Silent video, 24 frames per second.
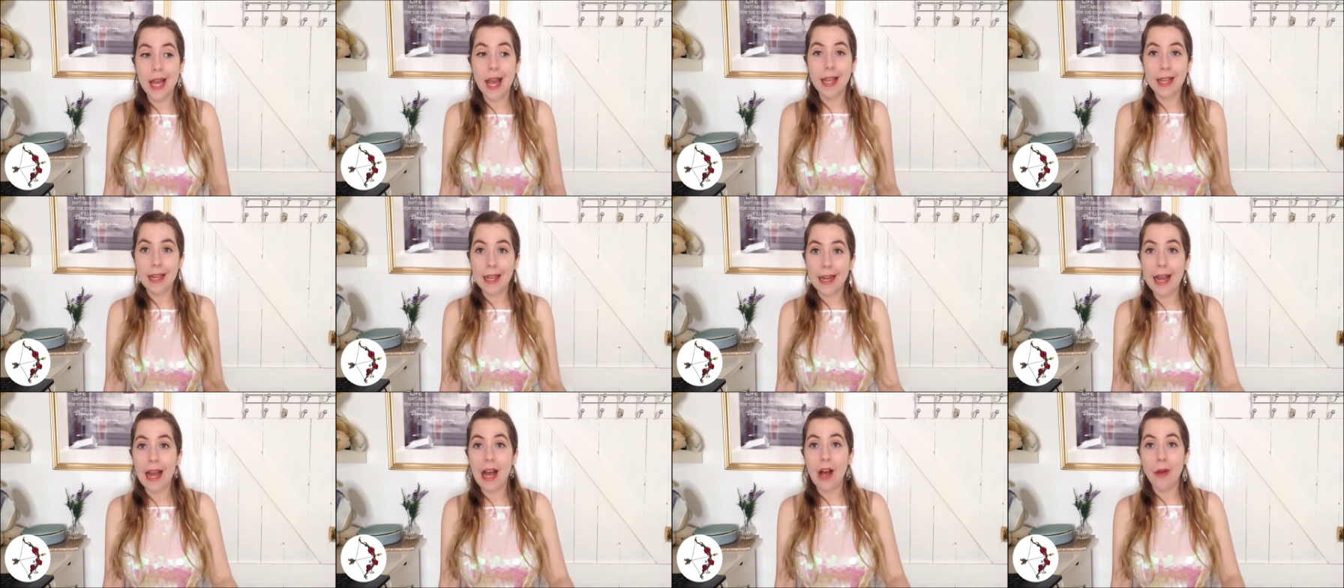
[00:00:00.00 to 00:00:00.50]

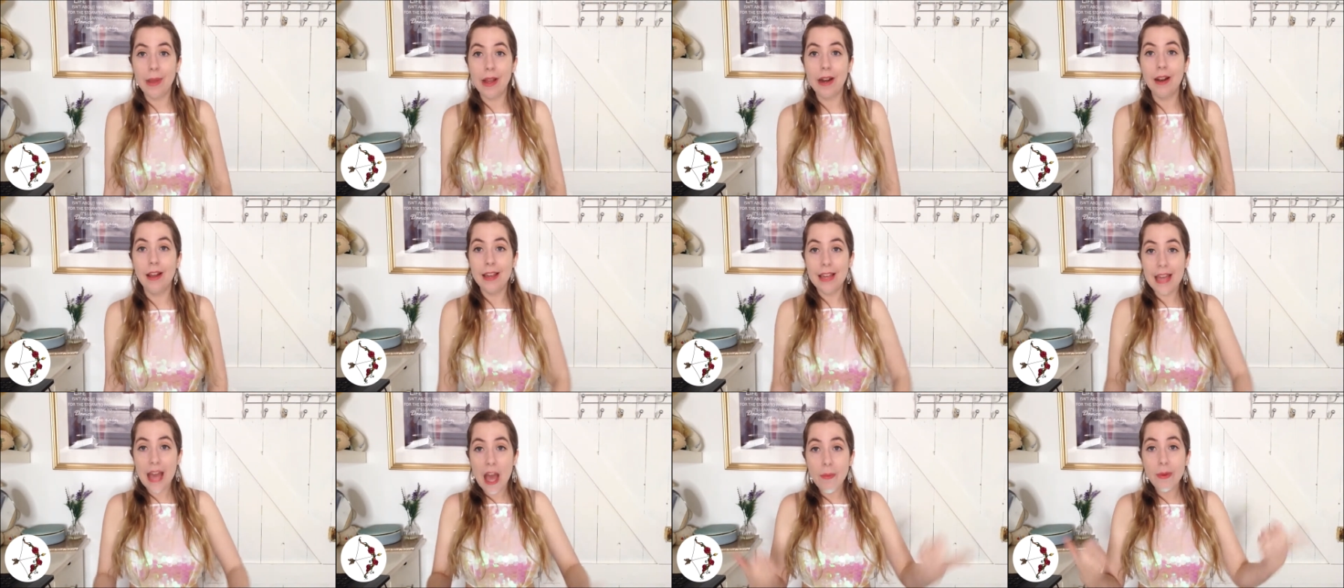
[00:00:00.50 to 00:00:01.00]
hanging out, being
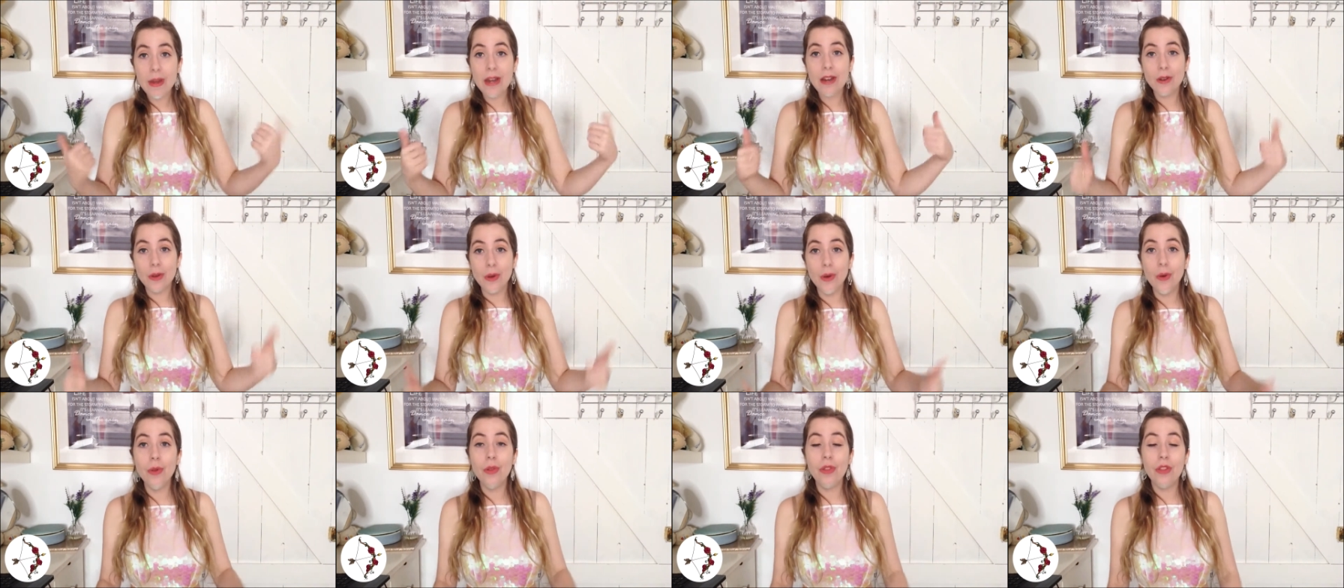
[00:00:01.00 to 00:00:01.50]
like, yeah, we did a
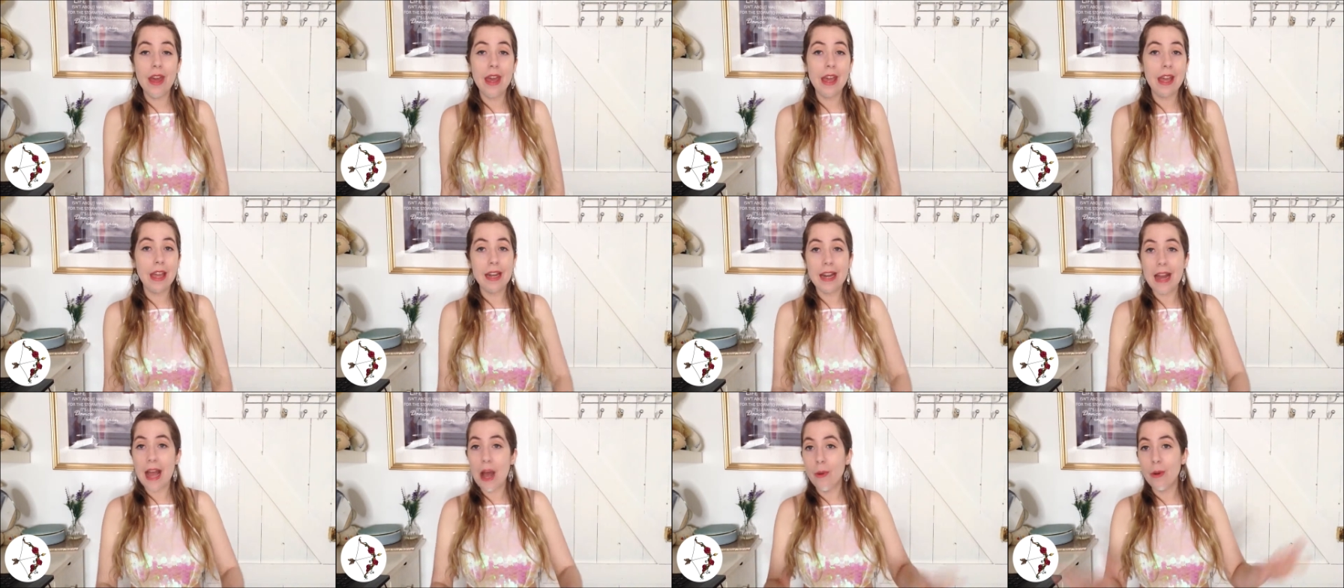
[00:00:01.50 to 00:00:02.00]
cool
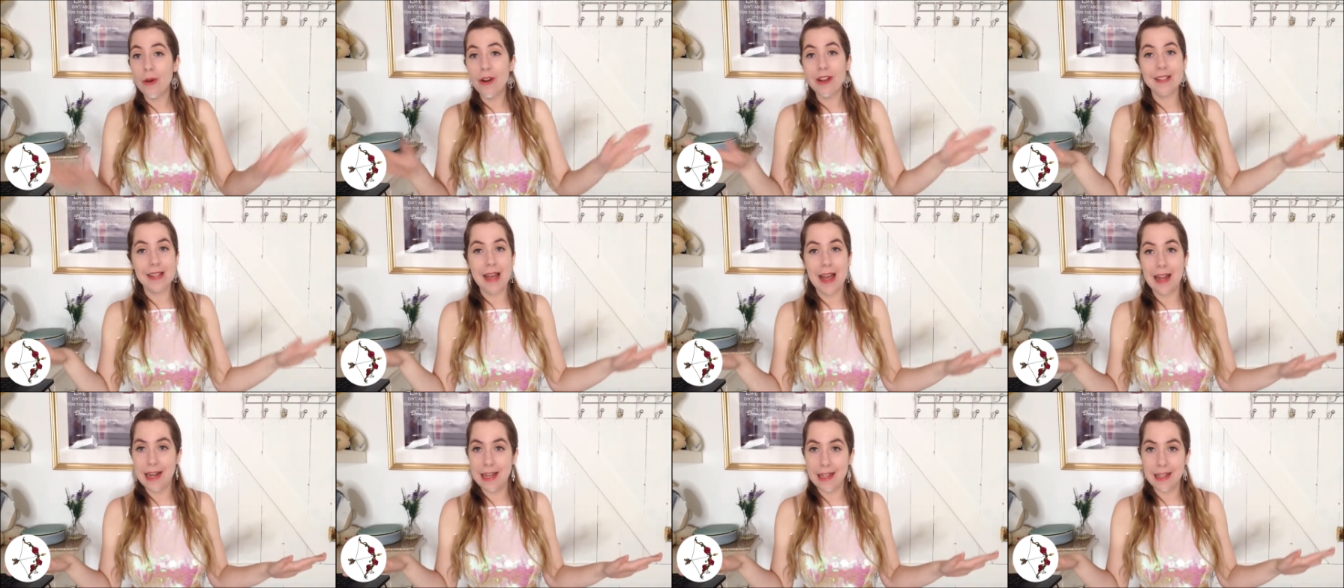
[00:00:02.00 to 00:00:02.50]
thing and now we're
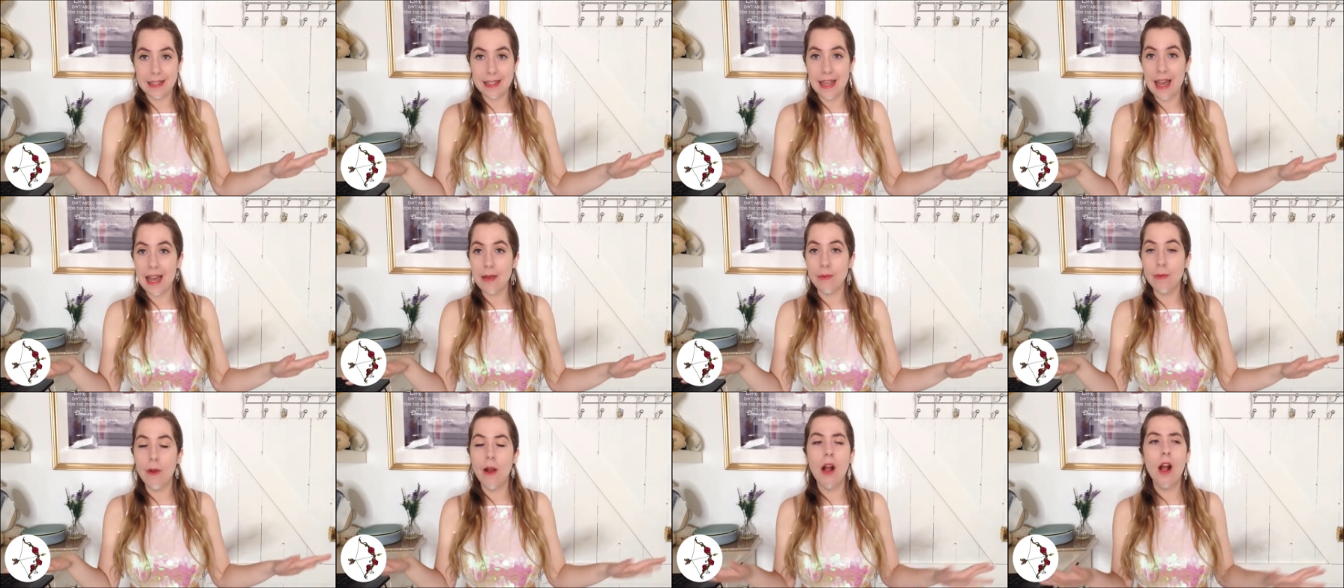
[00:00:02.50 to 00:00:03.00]
exactly the
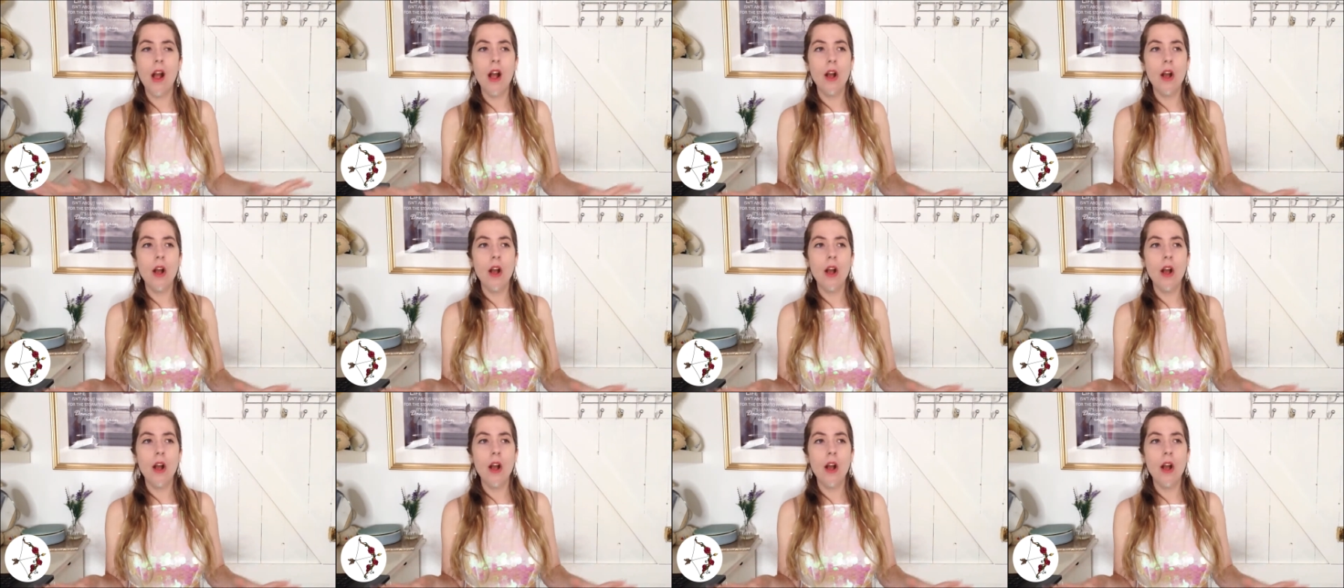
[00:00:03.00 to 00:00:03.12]
same.